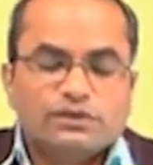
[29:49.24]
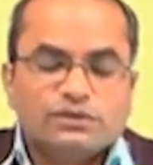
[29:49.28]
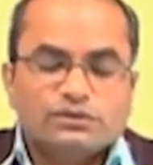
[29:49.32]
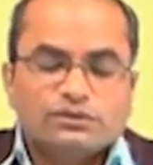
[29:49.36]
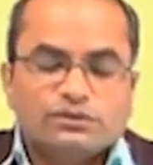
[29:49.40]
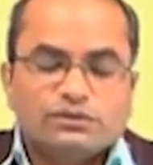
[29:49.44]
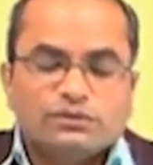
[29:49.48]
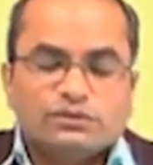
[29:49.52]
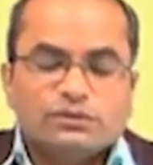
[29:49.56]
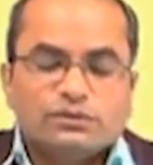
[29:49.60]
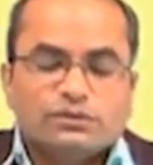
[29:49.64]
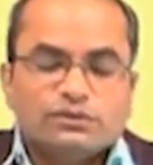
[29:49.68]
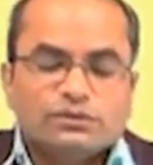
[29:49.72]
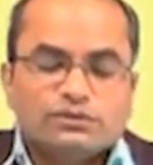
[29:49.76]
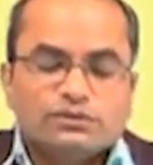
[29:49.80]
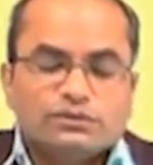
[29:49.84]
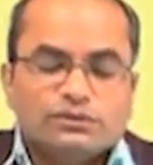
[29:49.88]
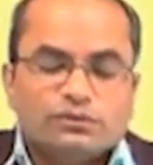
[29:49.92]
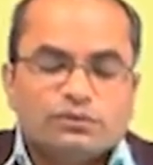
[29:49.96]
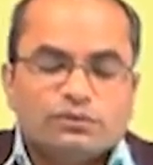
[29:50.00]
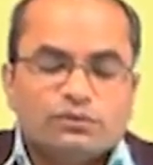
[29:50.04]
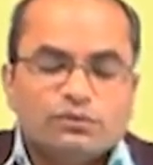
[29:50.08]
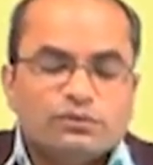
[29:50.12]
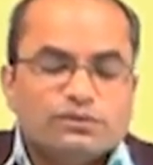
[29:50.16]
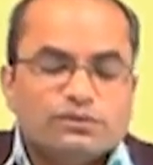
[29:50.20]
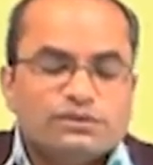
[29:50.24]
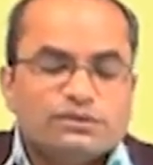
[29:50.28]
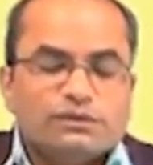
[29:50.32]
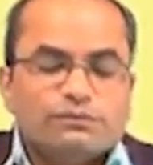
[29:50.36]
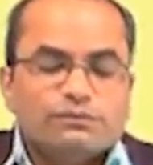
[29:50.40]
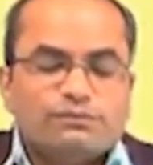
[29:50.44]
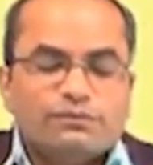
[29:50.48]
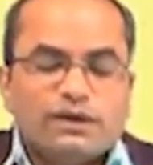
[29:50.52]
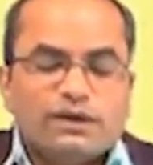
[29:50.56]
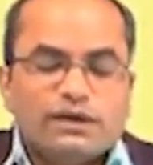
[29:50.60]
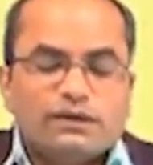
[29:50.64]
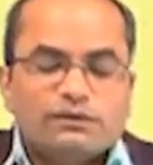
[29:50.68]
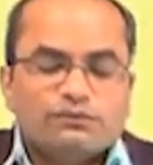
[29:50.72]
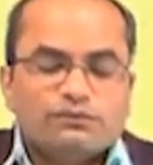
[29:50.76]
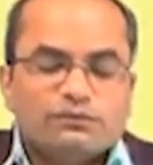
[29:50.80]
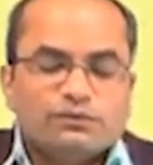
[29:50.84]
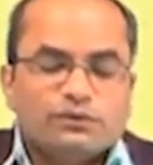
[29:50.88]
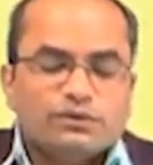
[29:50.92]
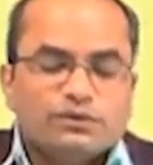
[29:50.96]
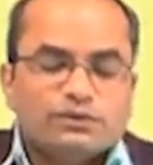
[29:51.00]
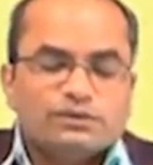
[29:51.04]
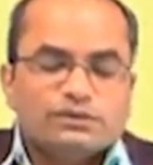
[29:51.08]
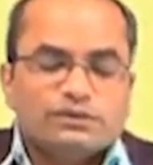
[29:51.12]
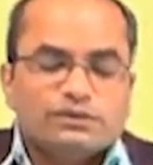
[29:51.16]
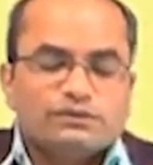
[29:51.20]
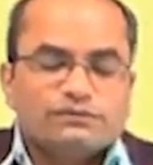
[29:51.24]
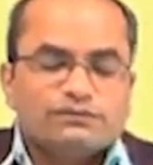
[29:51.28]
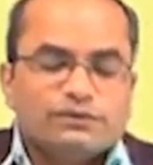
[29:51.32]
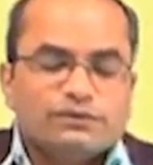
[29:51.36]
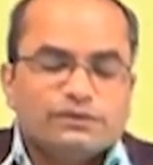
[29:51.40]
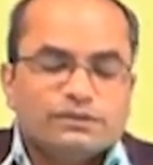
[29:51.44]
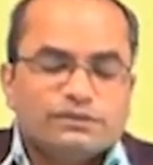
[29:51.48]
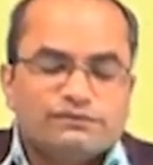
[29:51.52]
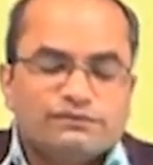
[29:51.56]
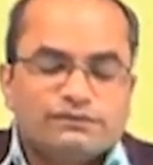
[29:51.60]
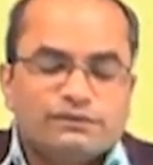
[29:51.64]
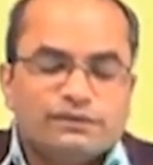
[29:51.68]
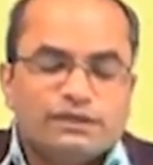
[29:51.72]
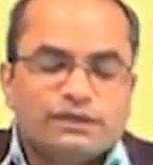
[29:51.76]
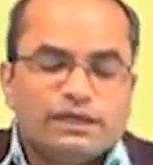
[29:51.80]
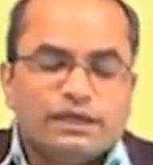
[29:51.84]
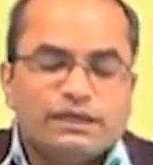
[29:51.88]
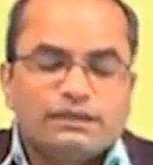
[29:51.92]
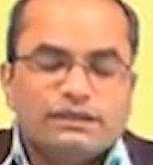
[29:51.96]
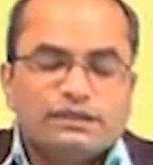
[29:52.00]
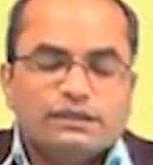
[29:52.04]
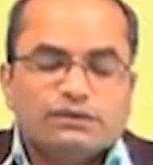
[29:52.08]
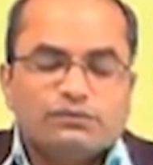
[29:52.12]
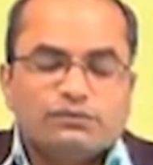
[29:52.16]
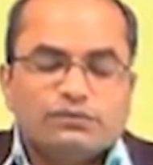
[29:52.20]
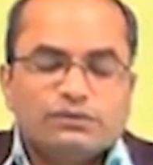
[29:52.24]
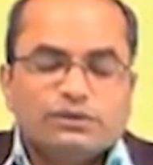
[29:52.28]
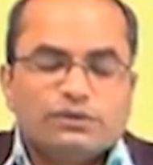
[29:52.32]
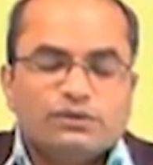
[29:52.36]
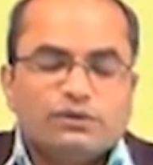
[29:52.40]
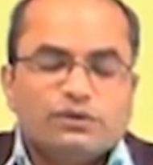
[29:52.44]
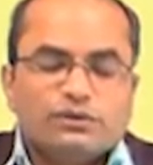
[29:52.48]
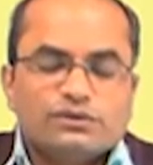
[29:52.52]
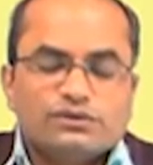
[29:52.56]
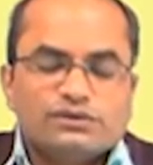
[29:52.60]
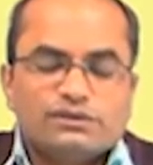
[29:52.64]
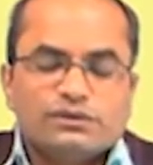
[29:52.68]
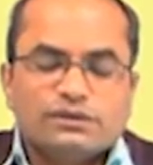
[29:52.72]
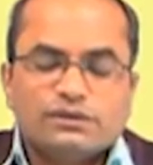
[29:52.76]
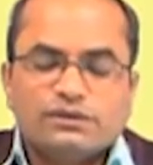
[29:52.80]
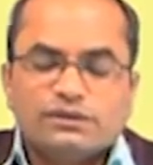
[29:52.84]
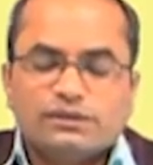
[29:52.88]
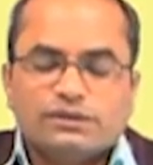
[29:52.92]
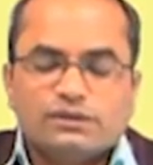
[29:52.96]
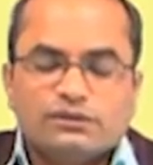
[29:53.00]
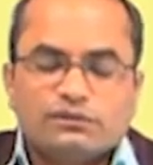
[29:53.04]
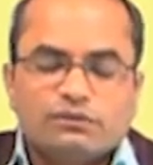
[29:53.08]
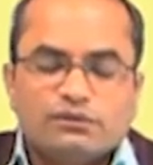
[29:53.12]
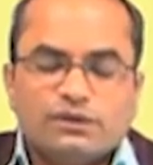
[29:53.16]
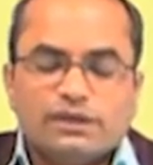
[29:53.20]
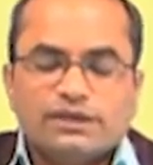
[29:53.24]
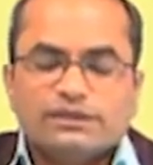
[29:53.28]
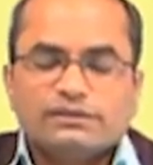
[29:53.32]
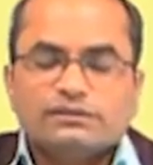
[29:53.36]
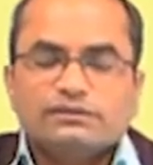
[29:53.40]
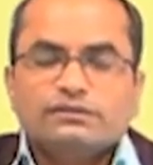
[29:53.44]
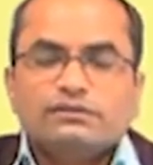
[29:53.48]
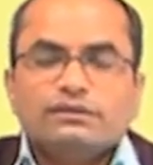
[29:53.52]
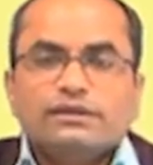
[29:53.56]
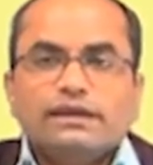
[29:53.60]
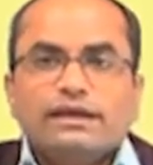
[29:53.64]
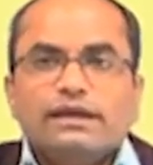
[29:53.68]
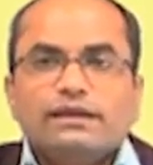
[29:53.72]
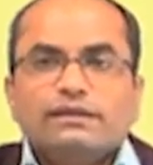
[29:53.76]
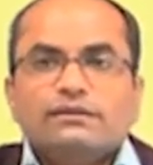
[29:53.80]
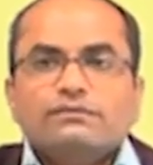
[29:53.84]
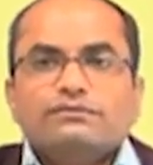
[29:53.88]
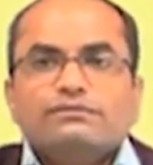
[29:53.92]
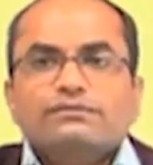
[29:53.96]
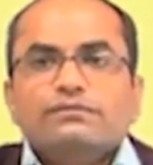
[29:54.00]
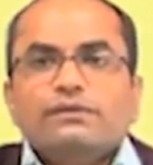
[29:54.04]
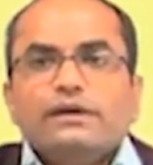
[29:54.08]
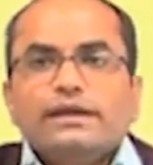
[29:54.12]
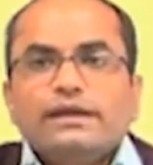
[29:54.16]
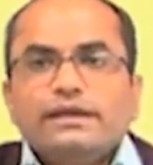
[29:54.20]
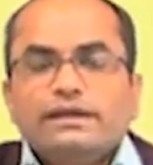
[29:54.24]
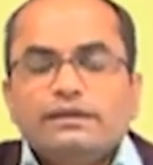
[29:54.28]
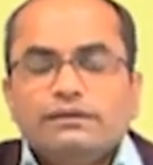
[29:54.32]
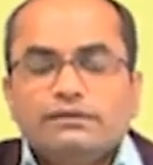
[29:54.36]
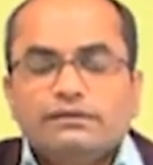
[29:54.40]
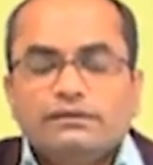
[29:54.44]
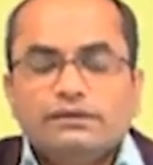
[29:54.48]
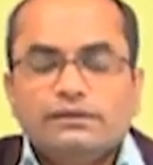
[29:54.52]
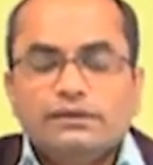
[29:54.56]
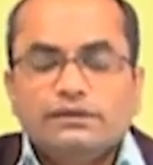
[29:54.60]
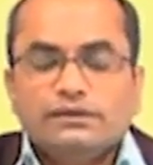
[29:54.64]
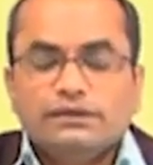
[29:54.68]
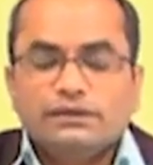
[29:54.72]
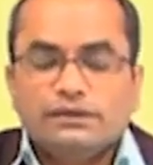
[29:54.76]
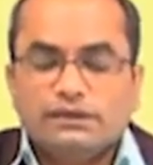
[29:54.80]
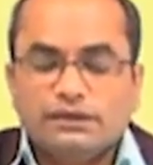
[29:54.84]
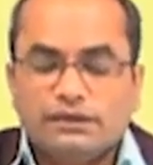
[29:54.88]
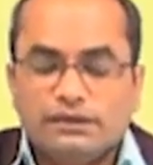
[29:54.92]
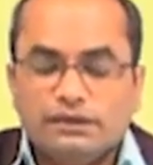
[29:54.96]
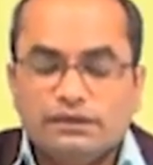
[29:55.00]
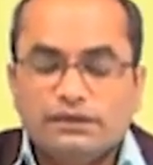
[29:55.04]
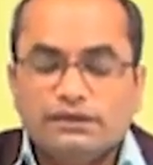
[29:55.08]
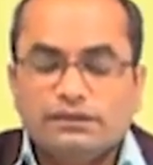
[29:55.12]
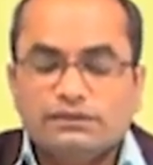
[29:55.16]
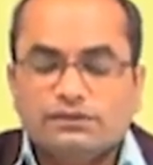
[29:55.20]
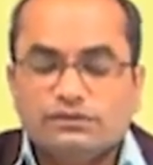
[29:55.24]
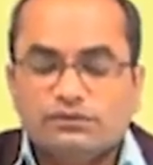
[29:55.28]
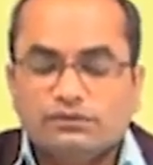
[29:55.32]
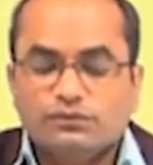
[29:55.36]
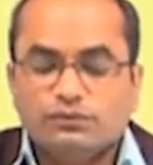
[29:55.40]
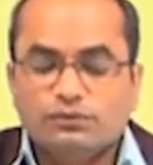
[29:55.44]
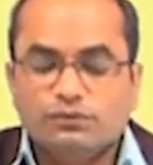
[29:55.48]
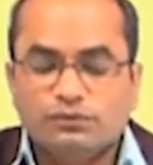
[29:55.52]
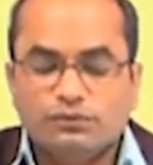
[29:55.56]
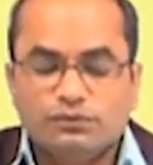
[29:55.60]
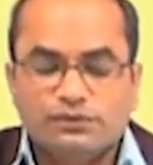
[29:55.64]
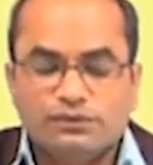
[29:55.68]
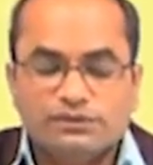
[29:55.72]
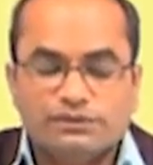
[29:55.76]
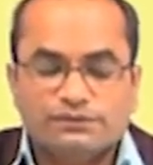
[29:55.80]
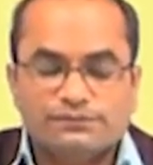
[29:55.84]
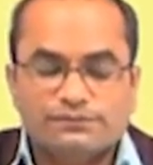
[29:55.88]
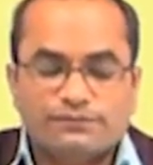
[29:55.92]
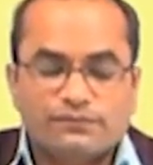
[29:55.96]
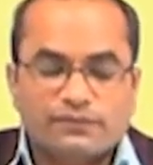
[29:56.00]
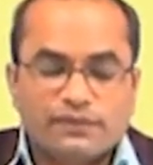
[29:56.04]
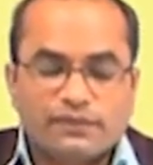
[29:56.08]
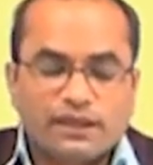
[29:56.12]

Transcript: So, the, the crucial part was that first we write down the auxiliary equation and find uh, its roots